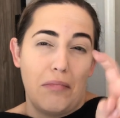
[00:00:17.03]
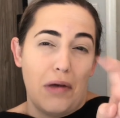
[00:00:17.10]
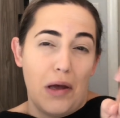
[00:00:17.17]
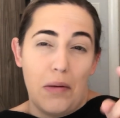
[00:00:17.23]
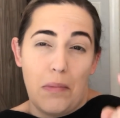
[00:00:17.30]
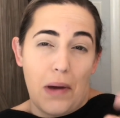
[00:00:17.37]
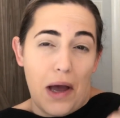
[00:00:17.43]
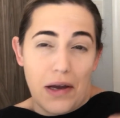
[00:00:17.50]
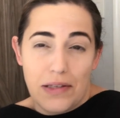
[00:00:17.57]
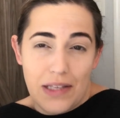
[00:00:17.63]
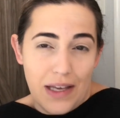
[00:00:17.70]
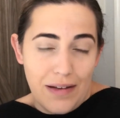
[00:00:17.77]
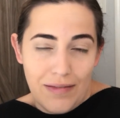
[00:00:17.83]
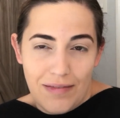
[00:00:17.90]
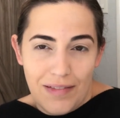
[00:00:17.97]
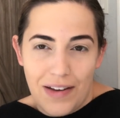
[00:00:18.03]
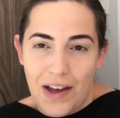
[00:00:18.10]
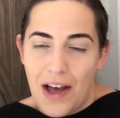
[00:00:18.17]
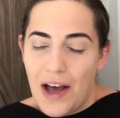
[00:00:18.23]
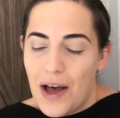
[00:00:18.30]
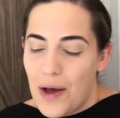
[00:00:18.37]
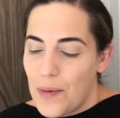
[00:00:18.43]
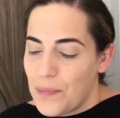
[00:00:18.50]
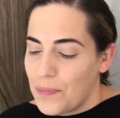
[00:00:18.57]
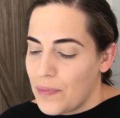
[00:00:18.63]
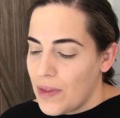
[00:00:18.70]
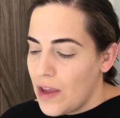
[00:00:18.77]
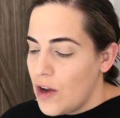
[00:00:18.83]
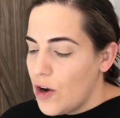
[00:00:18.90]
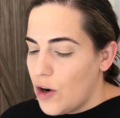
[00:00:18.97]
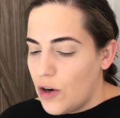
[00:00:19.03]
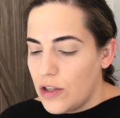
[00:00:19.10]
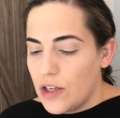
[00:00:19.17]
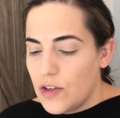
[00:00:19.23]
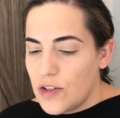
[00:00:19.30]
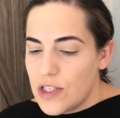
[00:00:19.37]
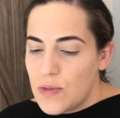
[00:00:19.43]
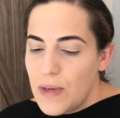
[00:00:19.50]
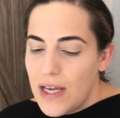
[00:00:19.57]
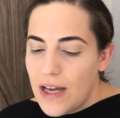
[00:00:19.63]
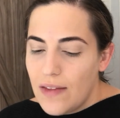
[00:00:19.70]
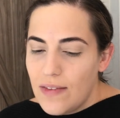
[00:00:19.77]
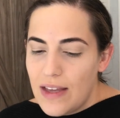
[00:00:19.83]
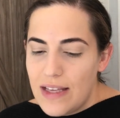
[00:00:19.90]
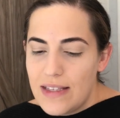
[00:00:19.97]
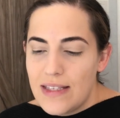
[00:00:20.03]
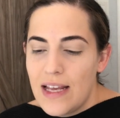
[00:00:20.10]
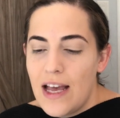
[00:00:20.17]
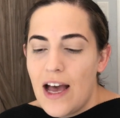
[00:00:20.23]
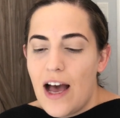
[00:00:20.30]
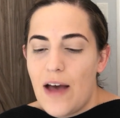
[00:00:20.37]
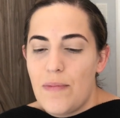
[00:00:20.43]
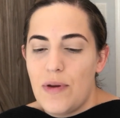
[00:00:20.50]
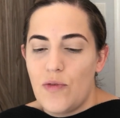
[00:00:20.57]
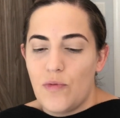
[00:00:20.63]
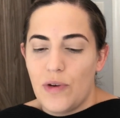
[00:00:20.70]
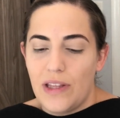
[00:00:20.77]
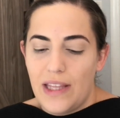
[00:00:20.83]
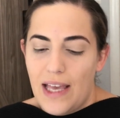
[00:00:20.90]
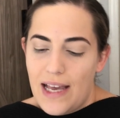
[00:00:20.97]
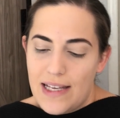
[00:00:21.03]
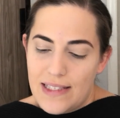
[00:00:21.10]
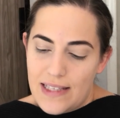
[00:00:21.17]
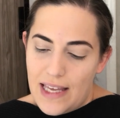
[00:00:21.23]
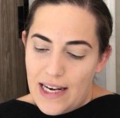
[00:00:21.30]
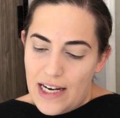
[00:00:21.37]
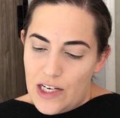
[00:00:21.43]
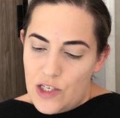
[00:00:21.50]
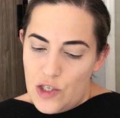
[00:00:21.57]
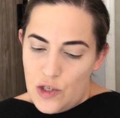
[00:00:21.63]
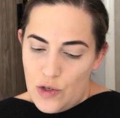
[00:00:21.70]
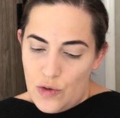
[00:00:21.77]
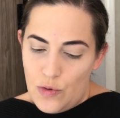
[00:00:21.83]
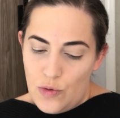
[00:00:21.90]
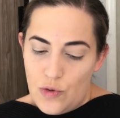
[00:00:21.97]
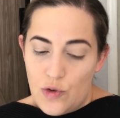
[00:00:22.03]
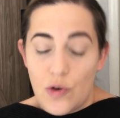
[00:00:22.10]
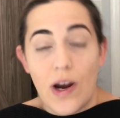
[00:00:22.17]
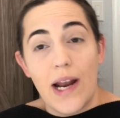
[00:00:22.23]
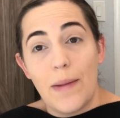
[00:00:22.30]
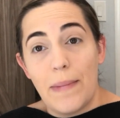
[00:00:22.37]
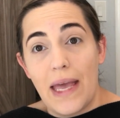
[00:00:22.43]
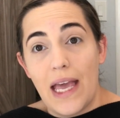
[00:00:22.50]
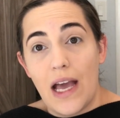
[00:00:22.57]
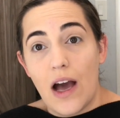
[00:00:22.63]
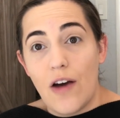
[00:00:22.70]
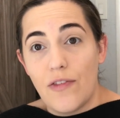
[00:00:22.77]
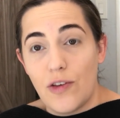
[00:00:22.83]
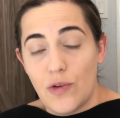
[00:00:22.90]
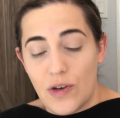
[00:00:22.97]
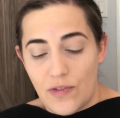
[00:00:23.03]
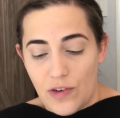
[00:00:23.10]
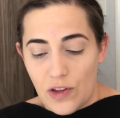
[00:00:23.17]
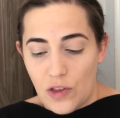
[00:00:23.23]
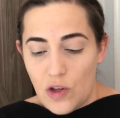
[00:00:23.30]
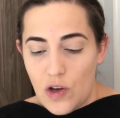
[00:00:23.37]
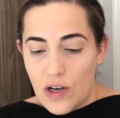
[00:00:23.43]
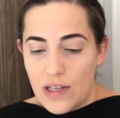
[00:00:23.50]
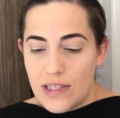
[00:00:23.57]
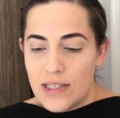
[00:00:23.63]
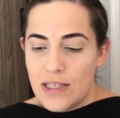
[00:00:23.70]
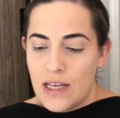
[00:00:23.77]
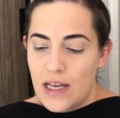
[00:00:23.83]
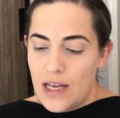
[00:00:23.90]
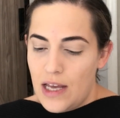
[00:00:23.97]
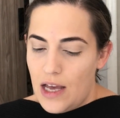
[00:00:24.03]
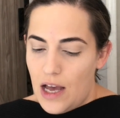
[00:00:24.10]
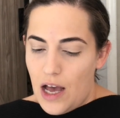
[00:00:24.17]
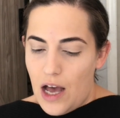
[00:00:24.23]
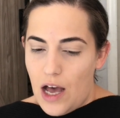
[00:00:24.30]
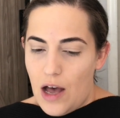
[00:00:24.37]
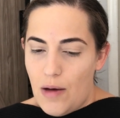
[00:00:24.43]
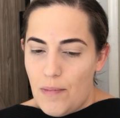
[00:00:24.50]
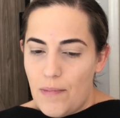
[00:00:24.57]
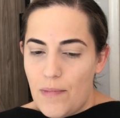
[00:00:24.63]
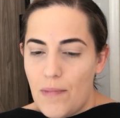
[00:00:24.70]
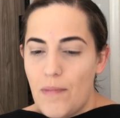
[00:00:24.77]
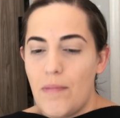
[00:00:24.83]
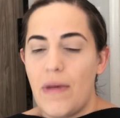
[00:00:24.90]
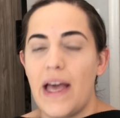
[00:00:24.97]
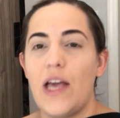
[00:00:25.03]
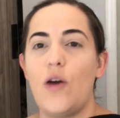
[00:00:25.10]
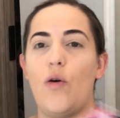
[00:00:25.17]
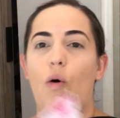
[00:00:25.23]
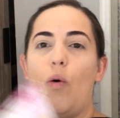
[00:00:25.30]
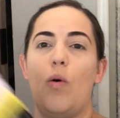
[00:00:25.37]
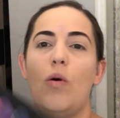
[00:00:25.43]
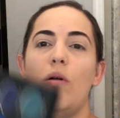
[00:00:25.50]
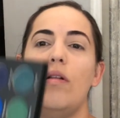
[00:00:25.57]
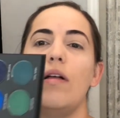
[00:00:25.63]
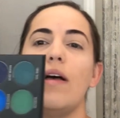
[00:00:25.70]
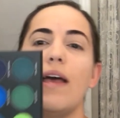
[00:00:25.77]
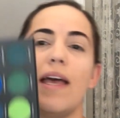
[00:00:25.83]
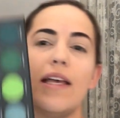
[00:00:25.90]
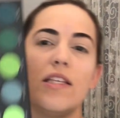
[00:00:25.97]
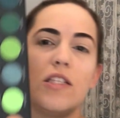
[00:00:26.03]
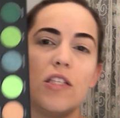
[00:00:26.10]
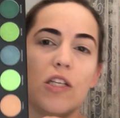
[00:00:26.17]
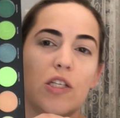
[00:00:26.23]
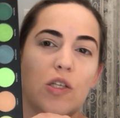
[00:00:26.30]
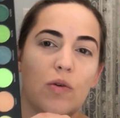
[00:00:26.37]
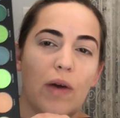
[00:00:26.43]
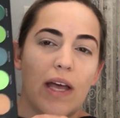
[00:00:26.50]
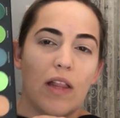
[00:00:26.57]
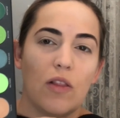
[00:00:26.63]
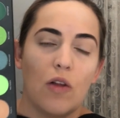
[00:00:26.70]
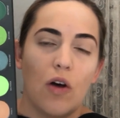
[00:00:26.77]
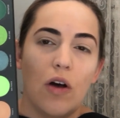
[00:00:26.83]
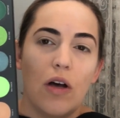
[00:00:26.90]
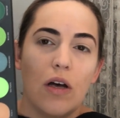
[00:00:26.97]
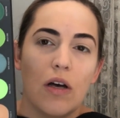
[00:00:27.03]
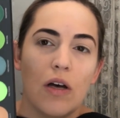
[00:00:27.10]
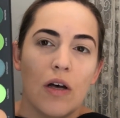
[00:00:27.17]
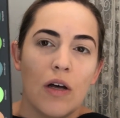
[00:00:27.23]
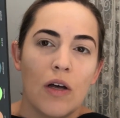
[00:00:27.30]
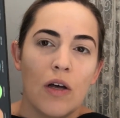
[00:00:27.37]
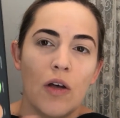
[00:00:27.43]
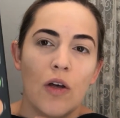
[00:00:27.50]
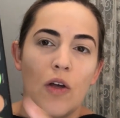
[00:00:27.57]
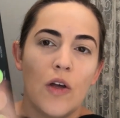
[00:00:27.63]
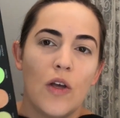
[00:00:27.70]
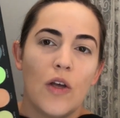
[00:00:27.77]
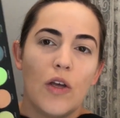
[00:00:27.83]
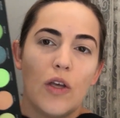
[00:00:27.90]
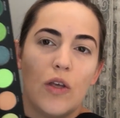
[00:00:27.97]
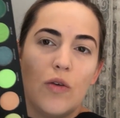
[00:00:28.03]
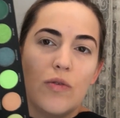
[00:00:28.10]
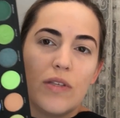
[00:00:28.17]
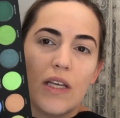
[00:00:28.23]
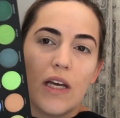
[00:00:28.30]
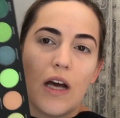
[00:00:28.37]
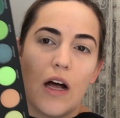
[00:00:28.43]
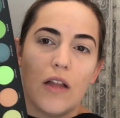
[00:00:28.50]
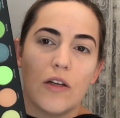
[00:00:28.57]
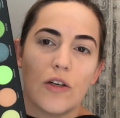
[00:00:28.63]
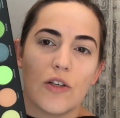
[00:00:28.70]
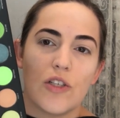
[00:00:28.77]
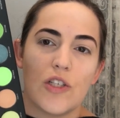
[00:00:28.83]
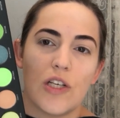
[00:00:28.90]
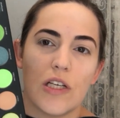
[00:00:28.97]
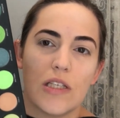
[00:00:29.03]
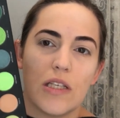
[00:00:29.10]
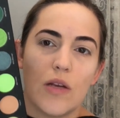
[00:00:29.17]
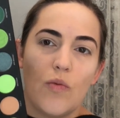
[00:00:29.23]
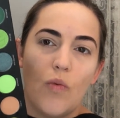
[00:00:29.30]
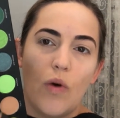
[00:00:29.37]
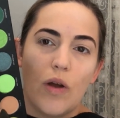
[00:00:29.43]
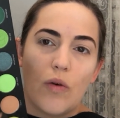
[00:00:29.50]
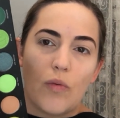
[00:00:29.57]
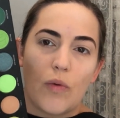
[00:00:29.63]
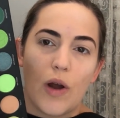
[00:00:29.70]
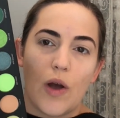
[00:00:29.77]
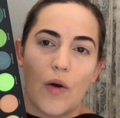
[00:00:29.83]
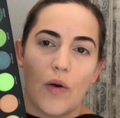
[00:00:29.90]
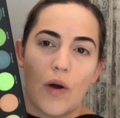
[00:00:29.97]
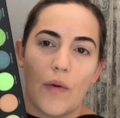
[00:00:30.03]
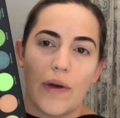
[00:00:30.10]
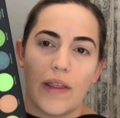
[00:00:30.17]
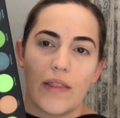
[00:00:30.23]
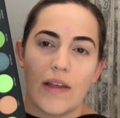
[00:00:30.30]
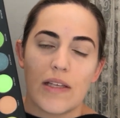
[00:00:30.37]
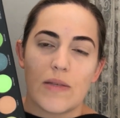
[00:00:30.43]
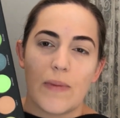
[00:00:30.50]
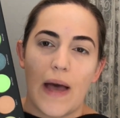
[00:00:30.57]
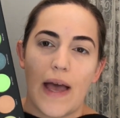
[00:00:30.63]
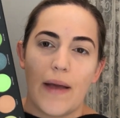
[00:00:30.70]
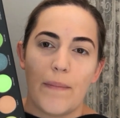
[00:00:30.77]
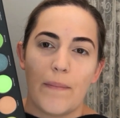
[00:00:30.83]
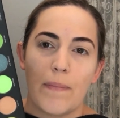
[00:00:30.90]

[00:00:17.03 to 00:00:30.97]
unboxing earlier this week on this. I've been really excited to try to make a few different looks. My goal is to do a look using colors just in one row going this way.